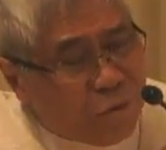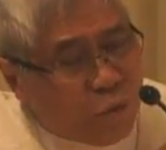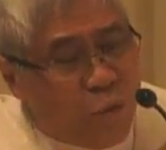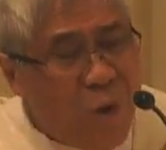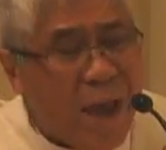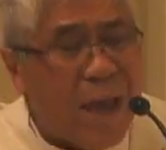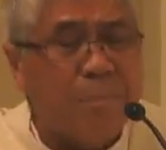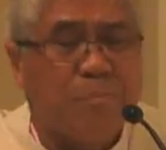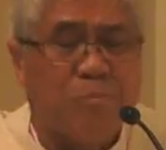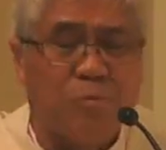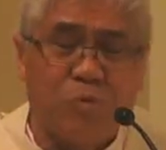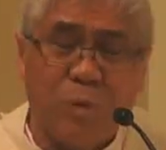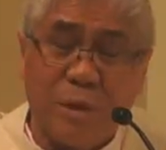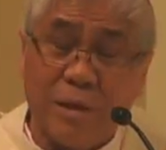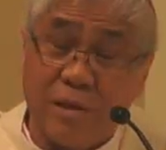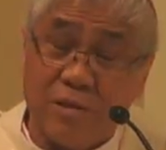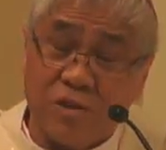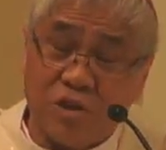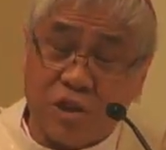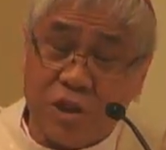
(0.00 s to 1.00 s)
wept
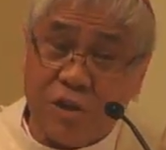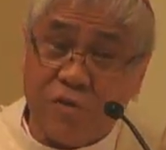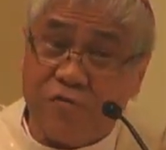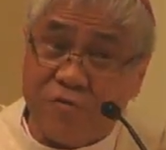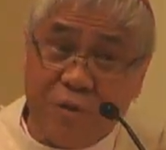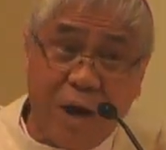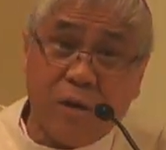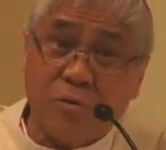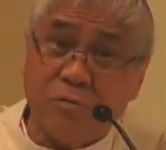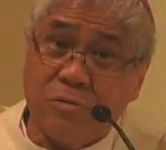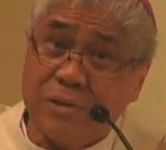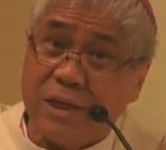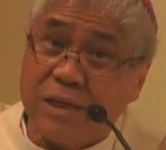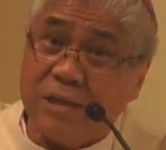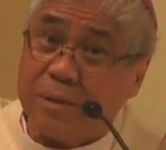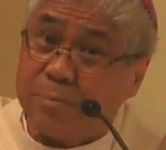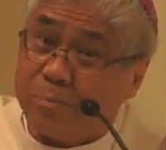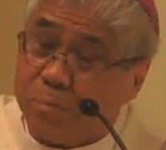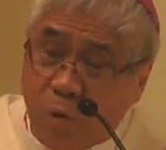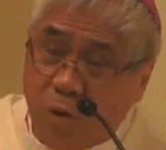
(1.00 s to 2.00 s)
when she found
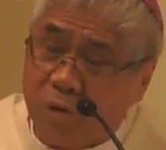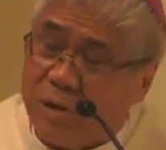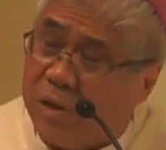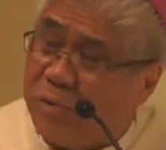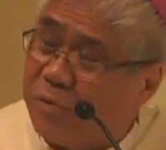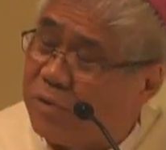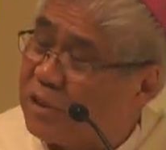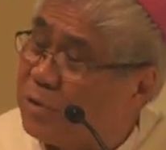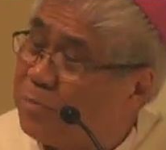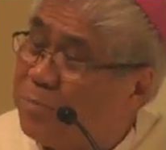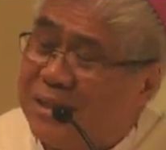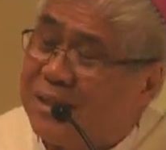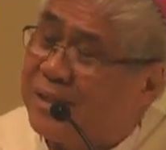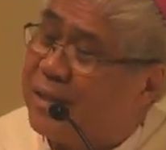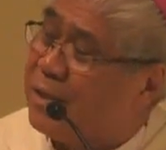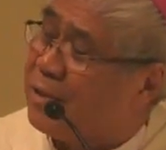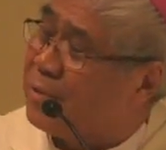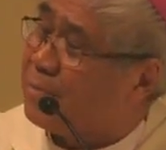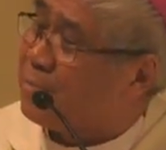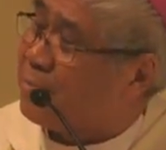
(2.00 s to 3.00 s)
that the body was
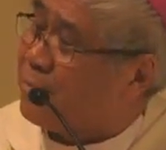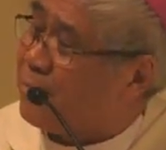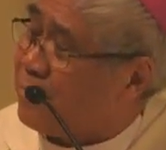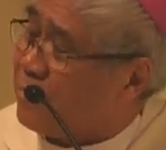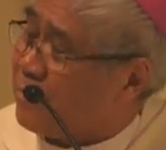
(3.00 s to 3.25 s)
missing,